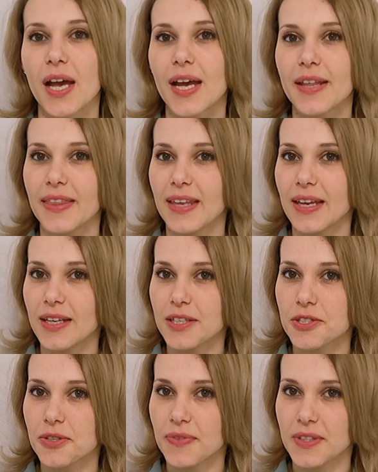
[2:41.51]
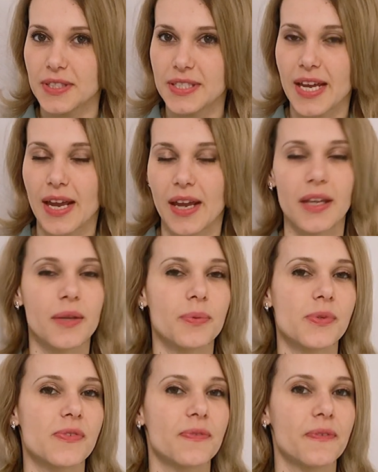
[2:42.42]
At the end of the day, he
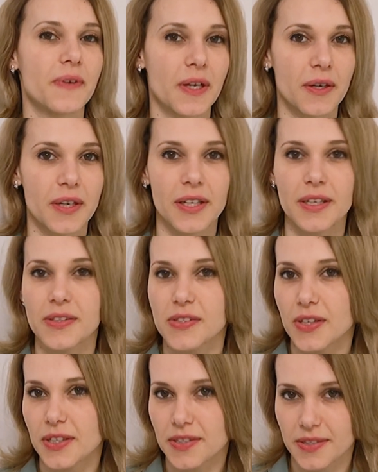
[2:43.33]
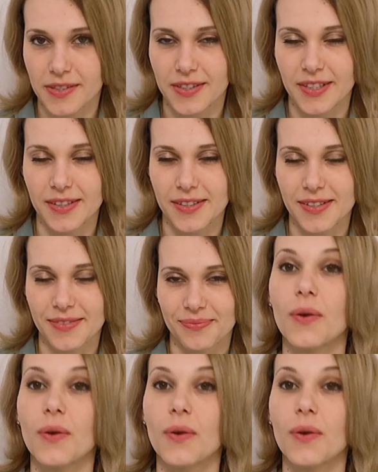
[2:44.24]
was very exhausted.